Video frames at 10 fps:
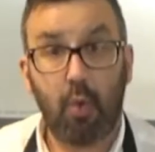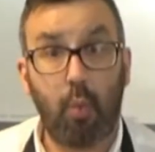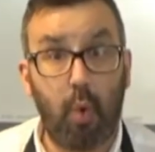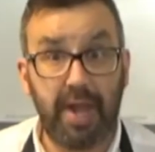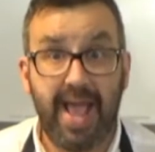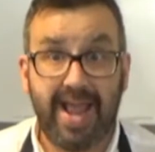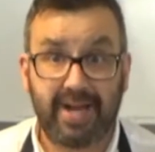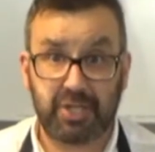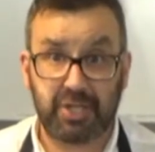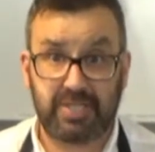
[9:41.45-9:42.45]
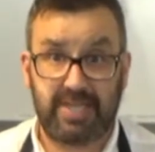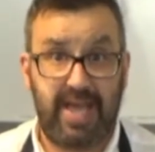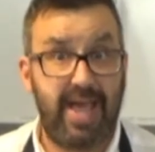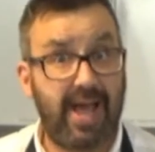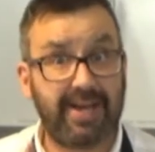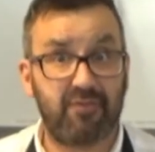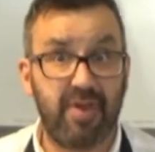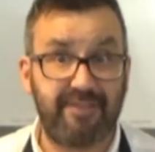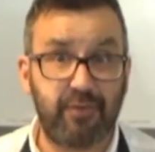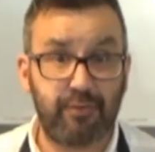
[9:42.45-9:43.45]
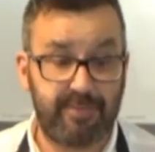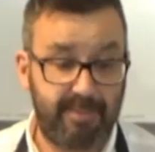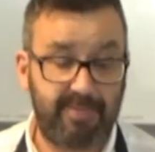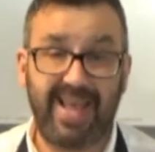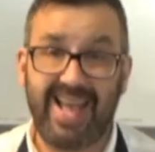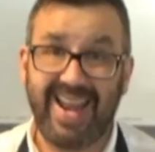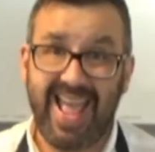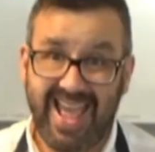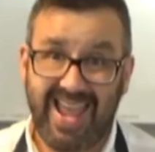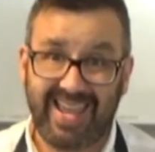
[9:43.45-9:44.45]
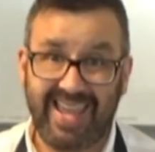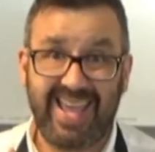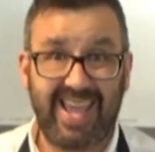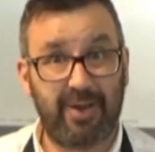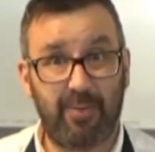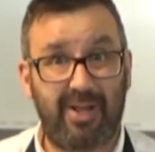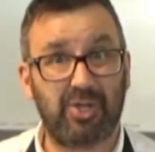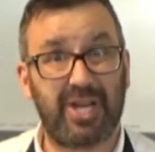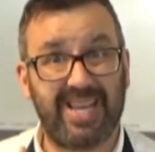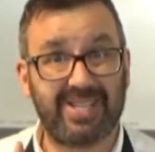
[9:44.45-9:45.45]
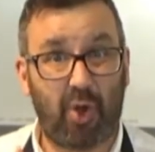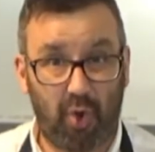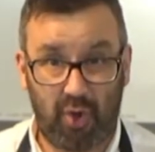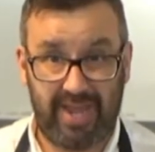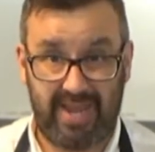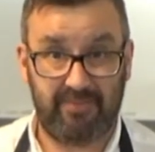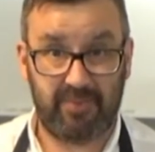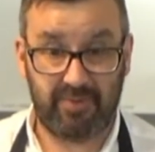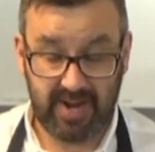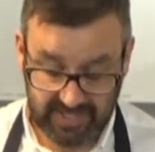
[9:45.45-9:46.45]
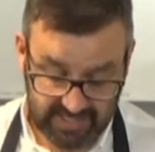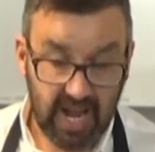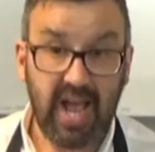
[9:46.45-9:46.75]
1 egg just there, and if you remember, an egg in Welsh is oi, right?